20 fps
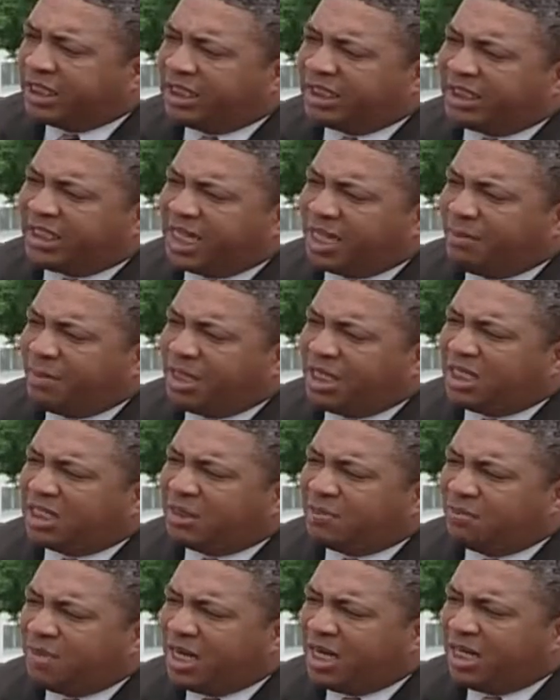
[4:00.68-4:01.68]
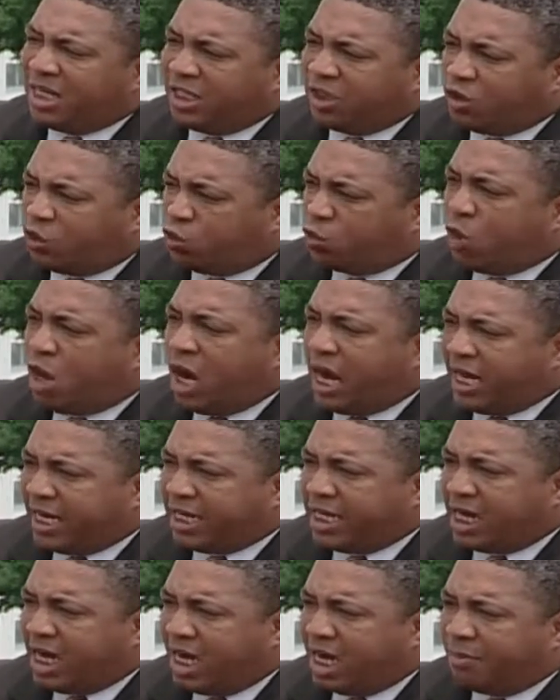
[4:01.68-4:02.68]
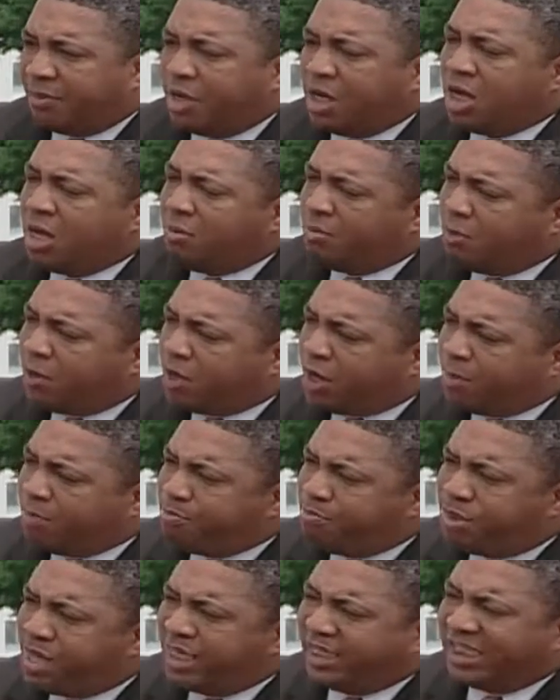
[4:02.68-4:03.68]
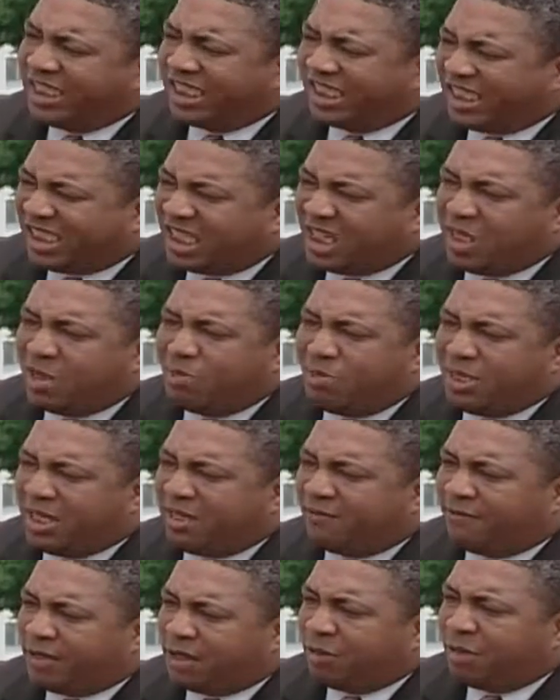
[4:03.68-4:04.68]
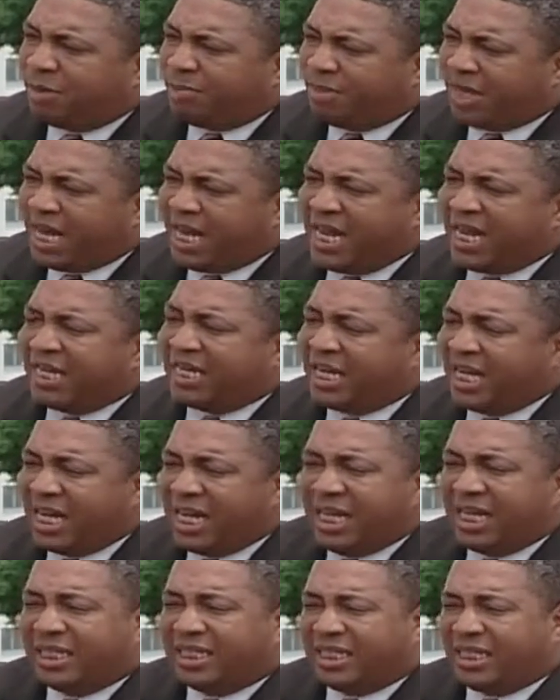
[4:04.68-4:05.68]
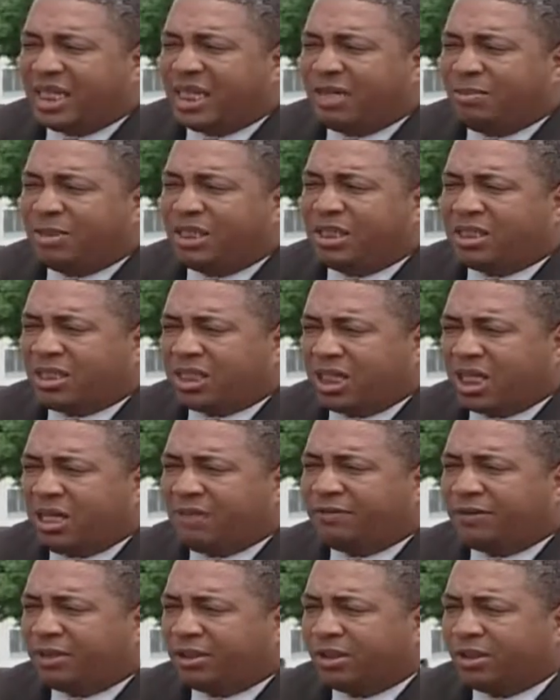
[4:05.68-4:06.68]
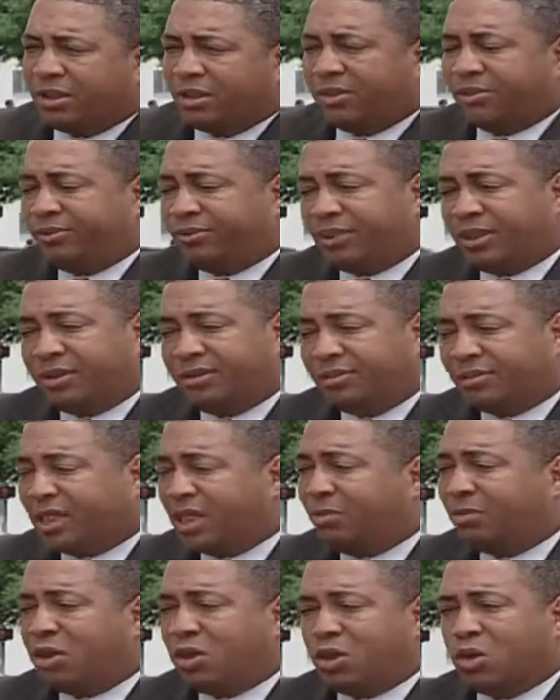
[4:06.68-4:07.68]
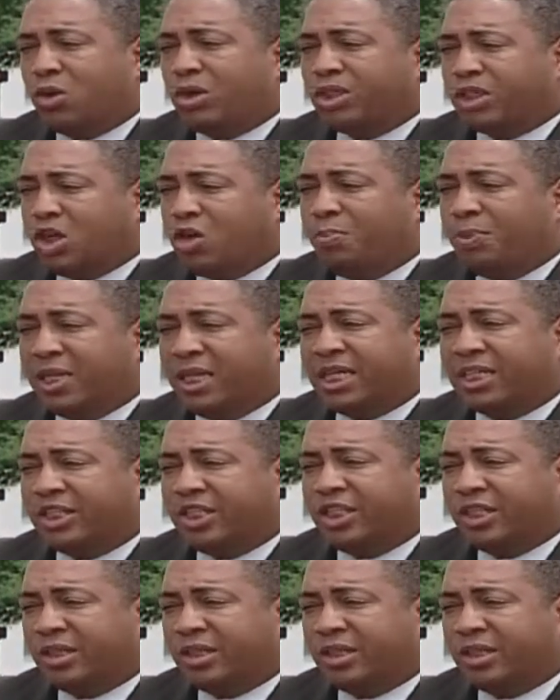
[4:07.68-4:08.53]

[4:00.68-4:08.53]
stimulus money drying up, but our budget still being very bad, it's going to be tough to keep the doors open next year.